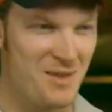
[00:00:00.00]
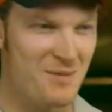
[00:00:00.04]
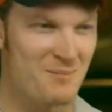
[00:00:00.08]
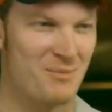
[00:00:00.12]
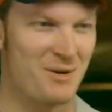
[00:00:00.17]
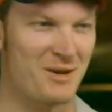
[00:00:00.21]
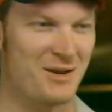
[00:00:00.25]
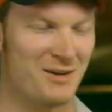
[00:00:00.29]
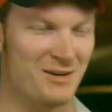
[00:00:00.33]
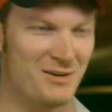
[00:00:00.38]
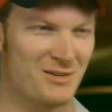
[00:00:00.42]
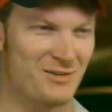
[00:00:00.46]

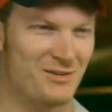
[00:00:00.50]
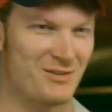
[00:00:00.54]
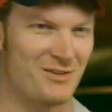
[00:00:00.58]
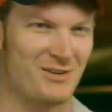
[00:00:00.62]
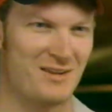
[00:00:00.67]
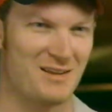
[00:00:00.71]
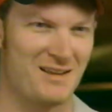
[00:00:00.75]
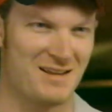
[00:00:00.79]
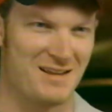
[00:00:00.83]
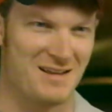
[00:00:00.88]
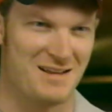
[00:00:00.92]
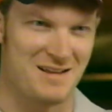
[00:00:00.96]
because
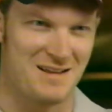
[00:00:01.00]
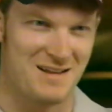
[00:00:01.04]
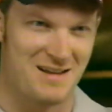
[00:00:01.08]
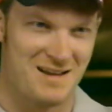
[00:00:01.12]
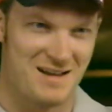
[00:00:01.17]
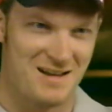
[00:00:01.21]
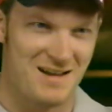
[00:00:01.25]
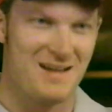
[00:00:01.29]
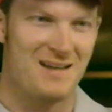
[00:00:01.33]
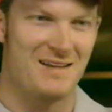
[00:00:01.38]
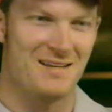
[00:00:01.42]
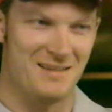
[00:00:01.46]
Fahrenheit
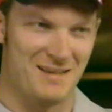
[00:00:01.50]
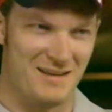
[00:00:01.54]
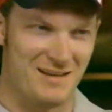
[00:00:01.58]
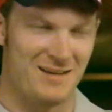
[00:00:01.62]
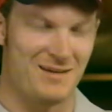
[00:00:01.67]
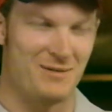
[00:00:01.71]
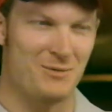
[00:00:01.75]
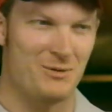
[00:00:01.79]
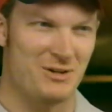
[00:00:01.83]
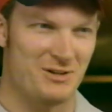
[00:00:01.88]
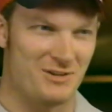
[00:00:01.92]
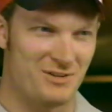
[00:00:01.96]
9/11. Yeah,
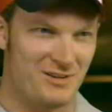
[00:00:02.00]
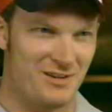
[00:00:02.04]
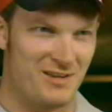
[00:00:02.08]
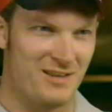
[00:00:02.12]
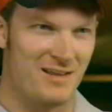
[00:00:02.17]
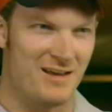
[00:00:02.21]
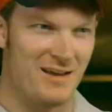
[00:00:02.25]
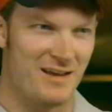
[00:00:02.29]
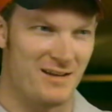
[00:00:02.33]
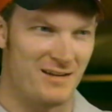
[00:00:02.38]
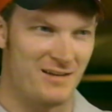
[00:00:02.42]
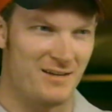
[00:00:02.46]
I went to see
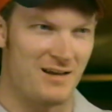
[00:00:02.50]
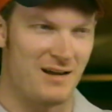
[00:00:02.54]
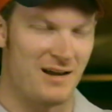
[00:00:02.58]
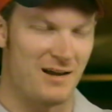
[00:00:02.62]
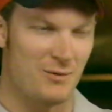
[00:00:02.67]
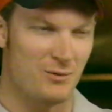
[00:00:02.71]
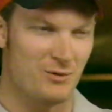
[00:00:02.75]
that. I